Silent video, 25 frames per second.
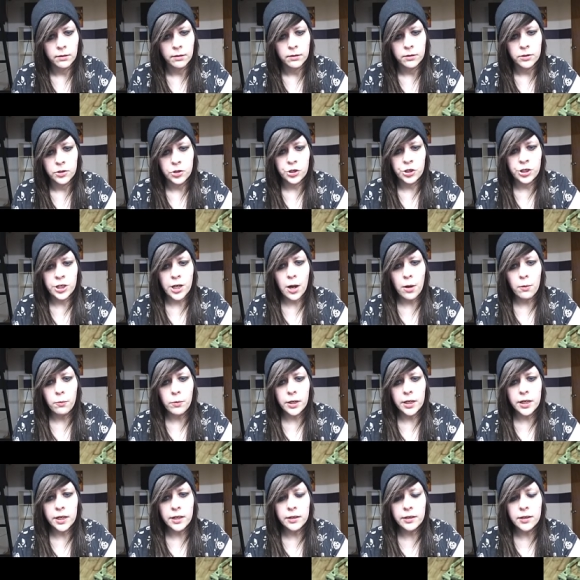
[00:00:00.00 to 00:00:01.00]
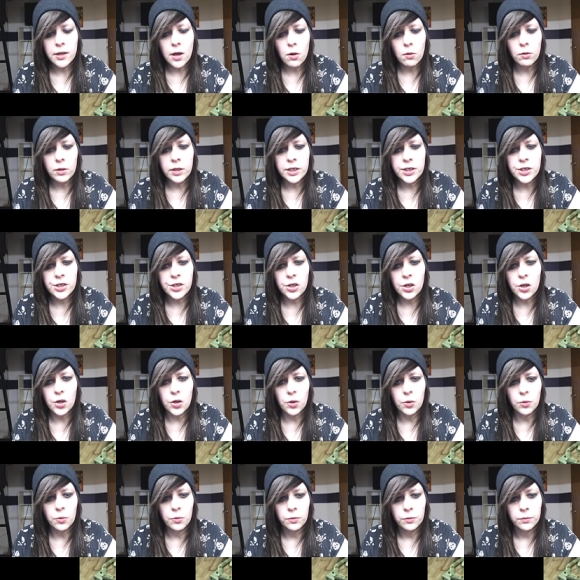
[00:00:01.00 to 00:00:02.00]
Shall we get going
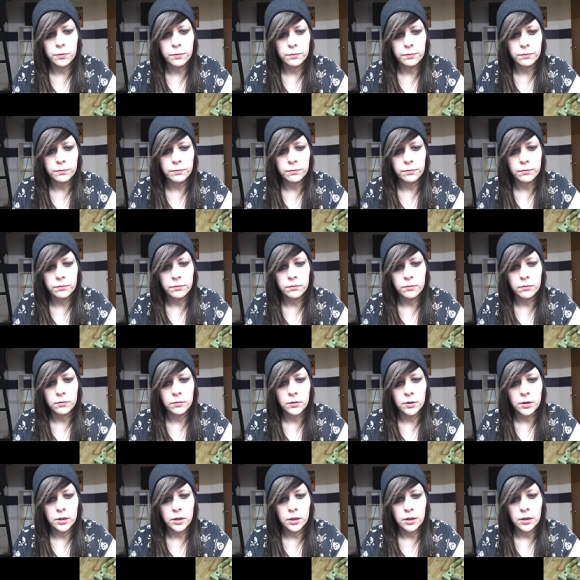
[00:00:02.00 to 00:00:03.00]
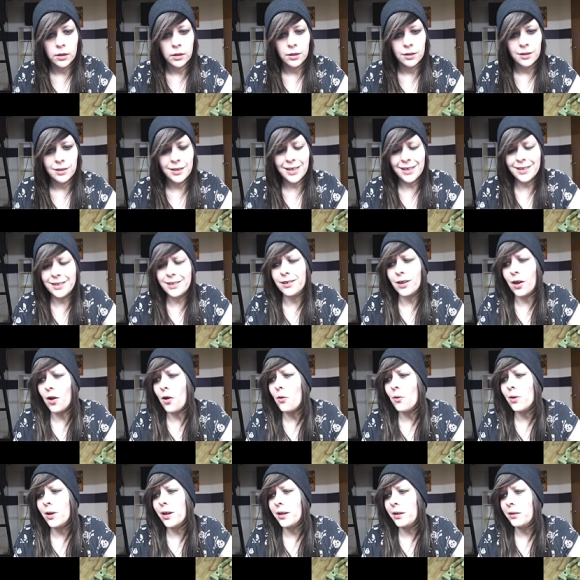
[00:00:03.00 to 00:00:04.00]
too? Get
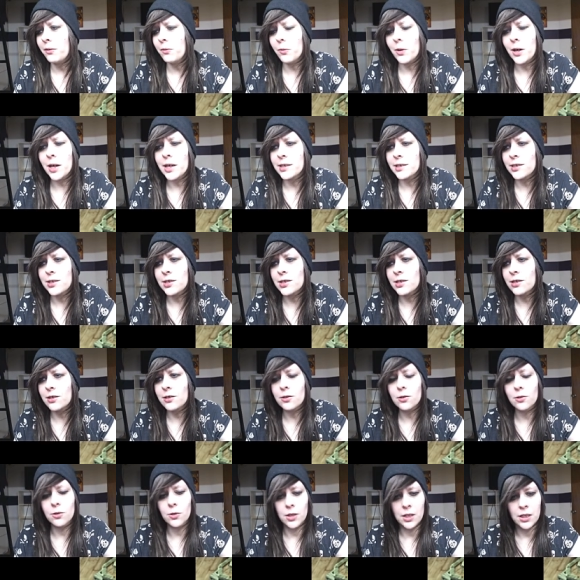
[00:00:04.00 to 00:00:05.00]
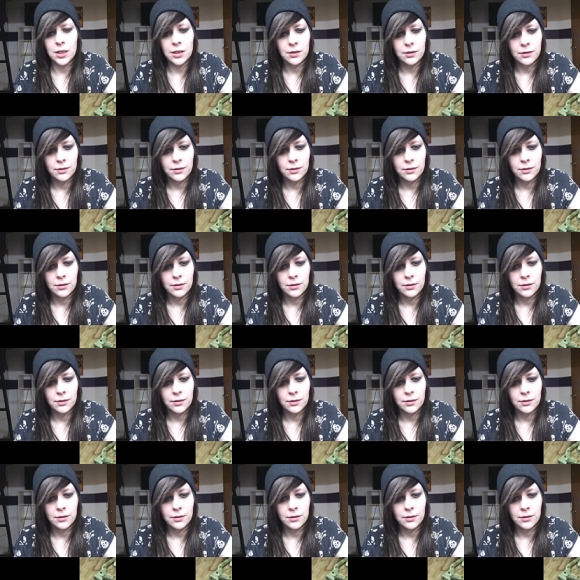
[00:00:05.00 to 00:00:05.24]
going? Where to?